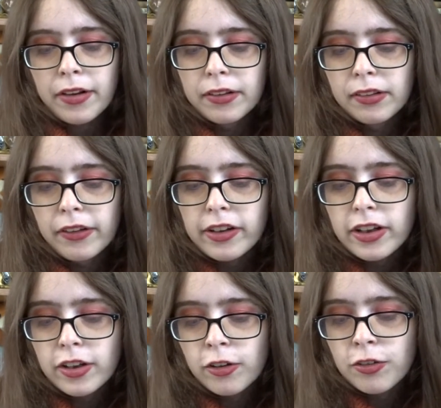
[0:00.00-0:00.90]
Looking
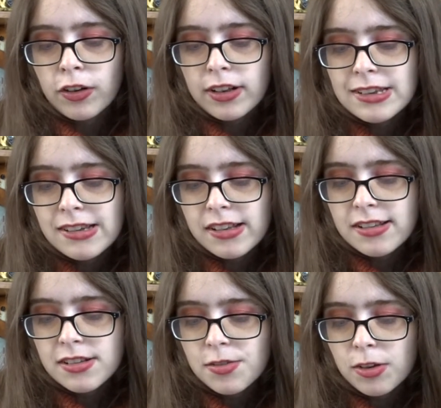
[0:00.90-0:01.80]
over his list
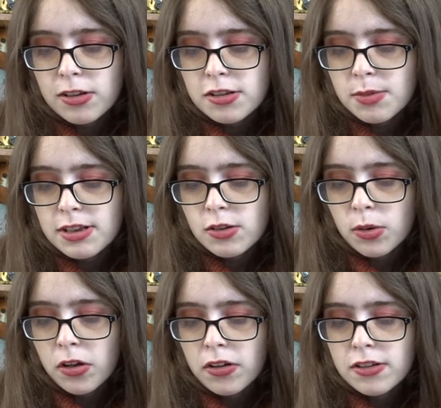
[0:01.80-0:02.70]
of Christmas
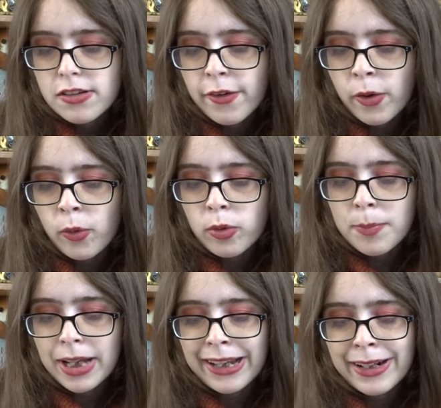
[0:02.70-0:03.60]
orders, the old
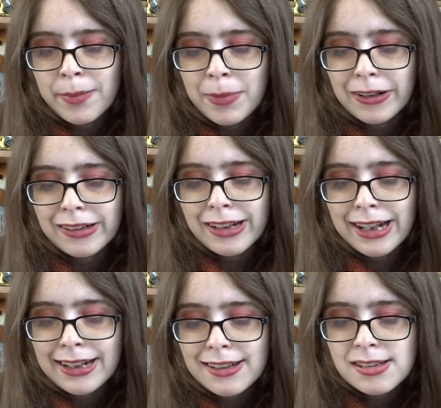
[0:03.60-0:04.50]
man marked an
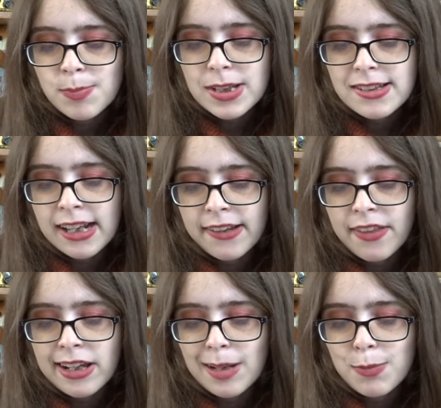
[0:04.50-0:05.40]
X beside the
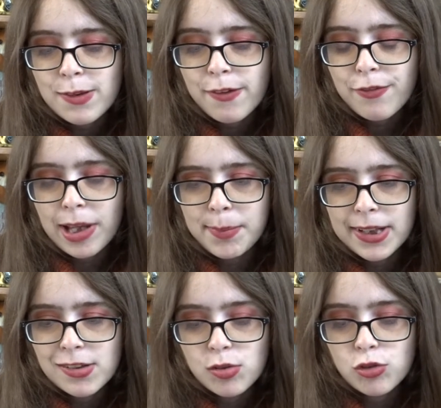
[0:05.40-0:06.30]
names of the
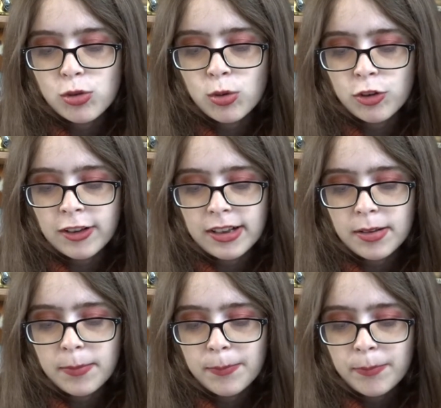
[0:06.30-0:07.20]
families with children.
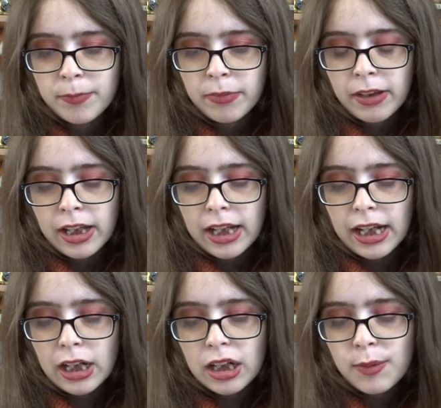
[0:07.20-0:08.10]

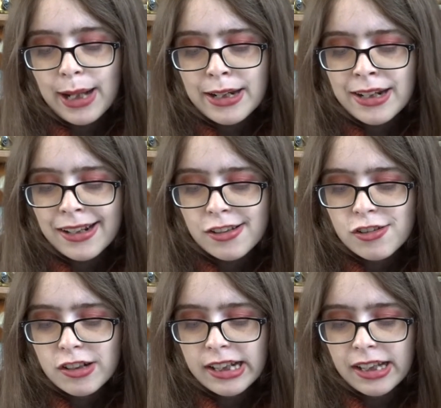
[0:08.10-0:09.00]
I'll add an extra
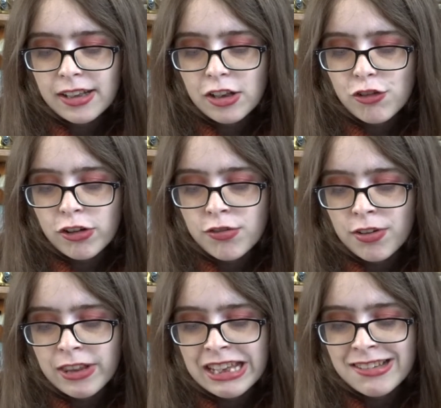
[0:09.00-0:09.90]
candy treat for
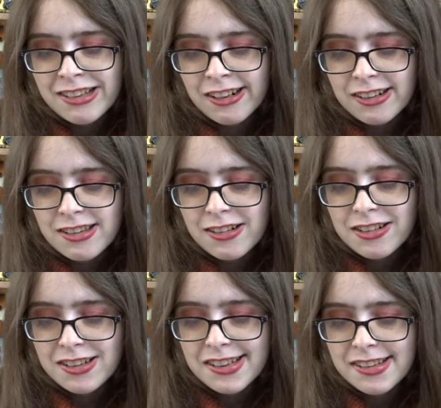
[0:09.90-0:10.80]
these youngsters,
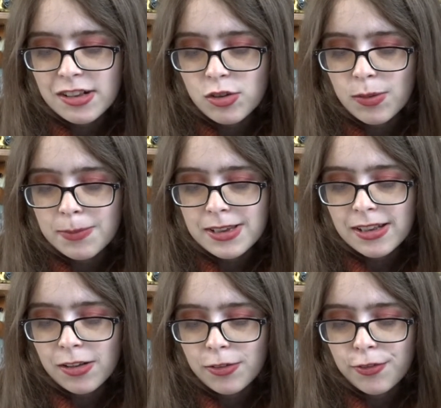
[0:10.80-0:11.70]
he said to
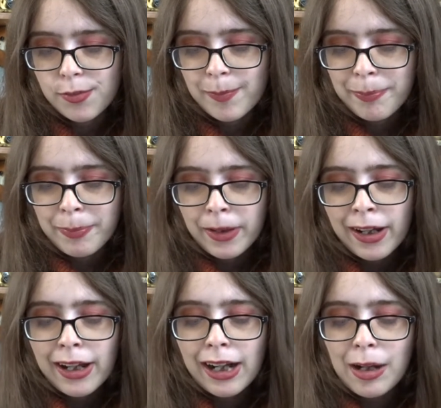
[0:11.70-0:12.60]
himself.
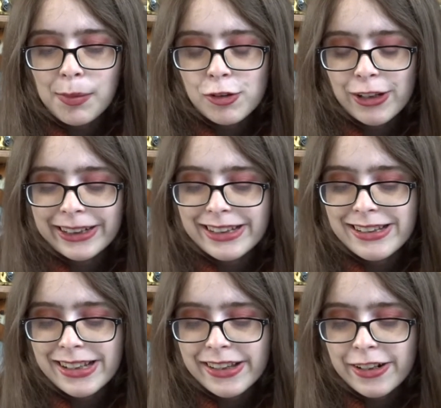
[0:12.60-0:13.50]
I wish I could
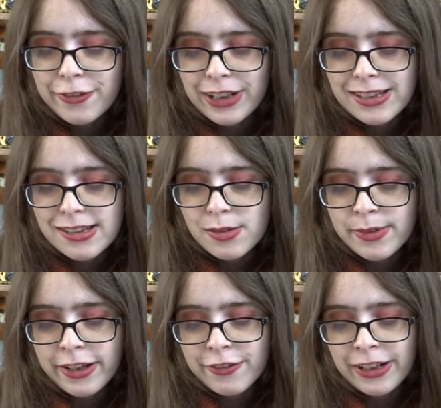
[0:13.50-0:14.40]
see their faces when
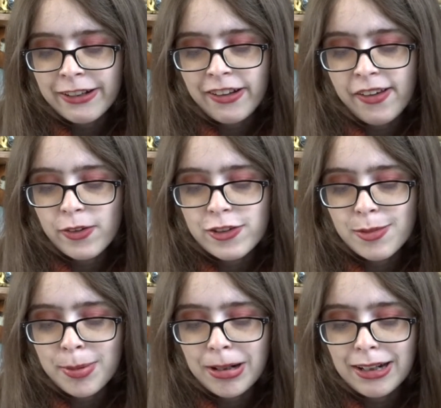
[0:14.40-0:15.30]
they find the little
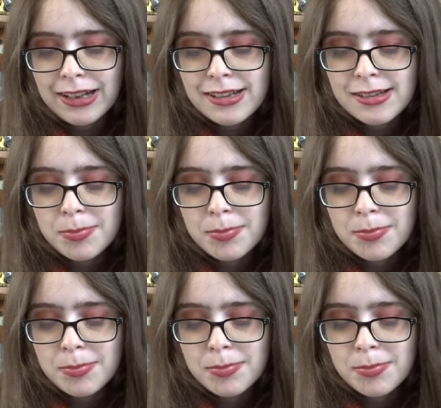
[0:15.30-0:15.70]
surprise.